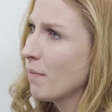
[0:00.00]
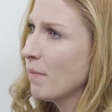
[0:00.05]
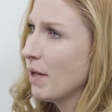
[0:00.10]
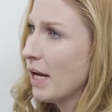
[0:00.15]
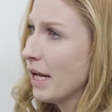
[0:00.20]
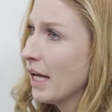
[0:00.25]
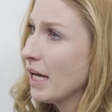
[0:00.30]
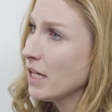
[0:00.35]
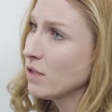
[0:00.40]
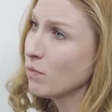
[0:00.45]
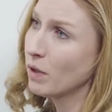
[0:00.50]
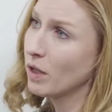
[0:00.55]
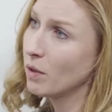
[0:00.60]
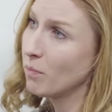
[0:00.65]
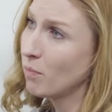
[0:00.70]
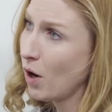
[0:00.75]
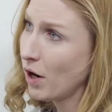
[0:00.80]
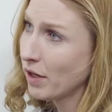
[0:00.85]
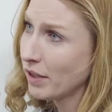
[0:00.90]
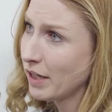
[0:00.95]
I mean, I guess we
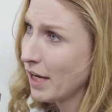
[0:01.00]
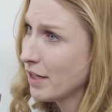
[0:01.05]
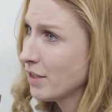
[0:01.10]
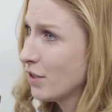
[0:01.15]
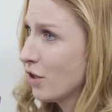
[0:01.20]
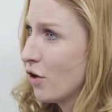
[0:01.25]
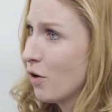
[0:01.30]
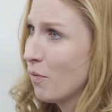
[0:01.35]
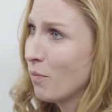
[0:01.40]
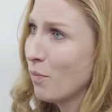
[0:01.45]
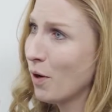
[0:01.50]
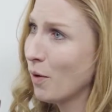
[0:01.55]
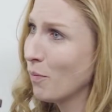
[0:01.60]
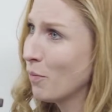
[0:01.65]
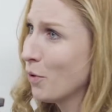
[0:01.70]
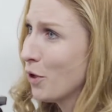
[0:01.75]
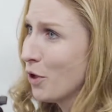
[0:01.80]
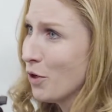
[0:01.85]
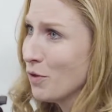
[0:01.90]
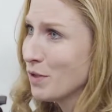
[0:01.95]
could podcast it or
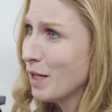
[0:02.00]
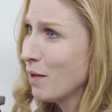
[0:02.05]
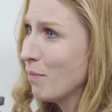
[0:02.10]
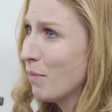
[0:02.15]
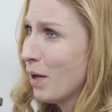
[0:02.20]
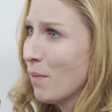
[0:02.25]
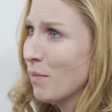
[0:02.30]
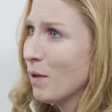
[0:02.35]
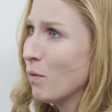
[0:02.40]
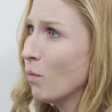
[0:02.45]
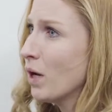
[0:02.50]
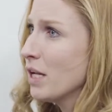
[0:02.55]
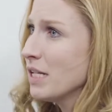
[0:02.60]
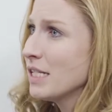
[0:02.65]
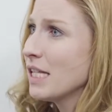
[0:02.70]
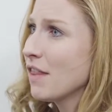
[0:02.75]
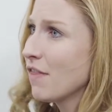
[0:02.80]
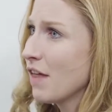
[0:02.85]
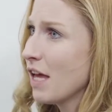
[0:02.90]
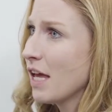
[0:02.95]
produce it. But, I mean, what
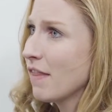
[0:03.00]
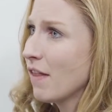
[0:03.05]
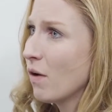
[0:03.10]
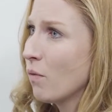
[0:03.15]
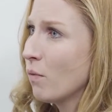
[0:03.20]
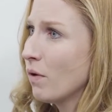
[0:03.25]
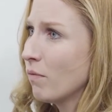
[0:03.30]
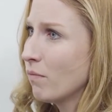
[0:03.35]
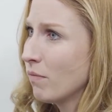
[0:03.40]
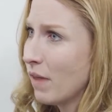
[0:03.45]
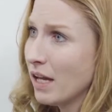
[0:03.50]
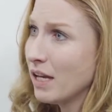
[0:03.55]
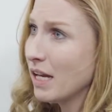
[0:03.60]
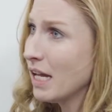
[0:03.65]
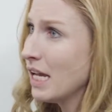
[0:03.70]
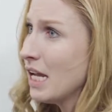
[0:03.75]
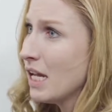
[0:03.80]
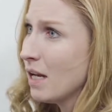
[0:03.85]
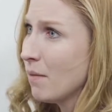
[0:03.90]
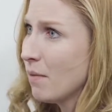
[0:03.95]
is the thing that they
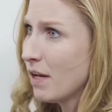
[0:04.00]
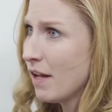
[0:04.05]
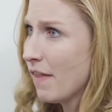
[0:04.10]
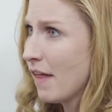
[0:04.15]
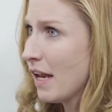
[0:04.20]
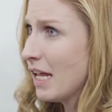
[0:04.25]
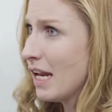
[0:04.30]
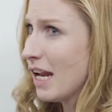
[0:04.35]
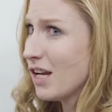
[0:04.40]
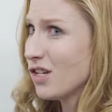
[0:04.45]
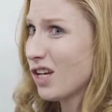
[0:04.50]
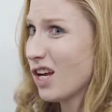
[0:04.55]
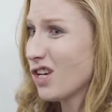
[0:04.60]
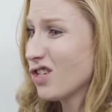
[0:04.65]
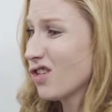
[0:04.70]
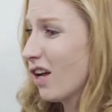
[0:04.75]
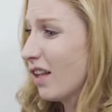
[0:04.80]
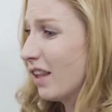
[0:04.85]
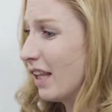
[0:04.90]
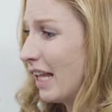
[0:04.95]
need? I mean, do they need
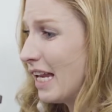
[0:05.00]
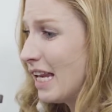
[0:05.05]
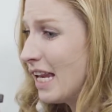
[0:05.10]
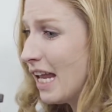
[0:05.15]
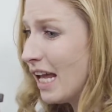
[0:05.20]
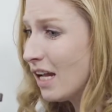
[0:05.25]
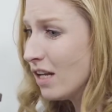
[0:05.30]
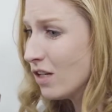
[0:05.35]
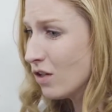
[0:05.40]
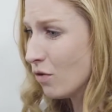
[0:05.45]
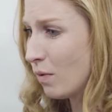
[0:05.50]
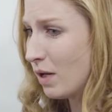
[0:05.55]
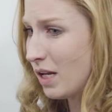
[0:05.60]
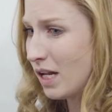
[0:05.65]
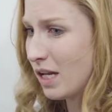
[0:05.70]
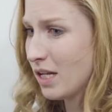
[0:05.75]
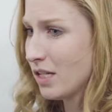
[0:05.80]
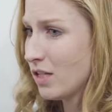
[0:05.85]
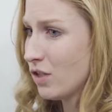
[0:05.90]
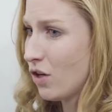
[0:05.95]
education on lending? Do we
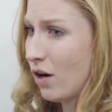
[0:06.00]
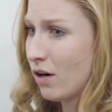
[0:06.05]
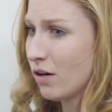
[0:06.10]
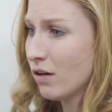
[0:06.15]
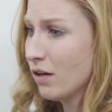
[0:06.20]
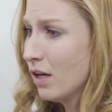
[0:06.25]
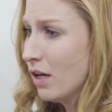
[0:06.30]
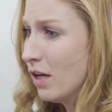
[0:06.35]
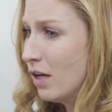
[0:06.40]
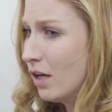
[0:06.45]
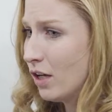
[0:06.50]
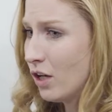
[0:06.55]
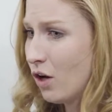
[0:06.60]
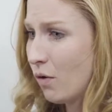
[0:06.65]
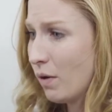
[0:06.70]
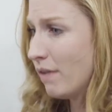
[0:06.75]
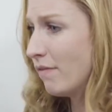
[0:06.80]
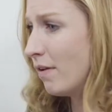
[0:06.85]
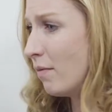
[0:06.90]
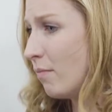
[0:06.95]
need to start,
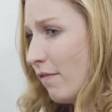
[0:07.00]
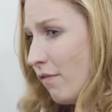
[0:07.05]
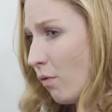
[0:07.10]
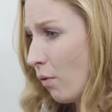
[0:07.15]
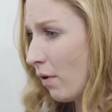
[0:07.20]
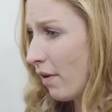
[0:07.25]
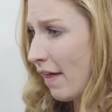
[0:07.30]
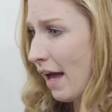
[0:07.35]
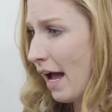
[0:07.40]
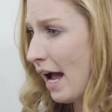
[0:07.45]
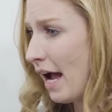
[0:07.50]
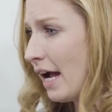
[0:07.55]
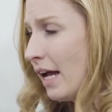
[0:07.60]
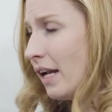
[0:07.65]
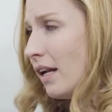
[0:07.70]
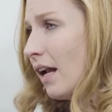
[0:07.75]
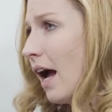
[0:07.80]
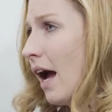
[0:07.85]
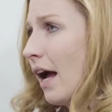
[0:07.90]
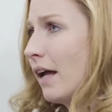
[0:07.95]
even before that?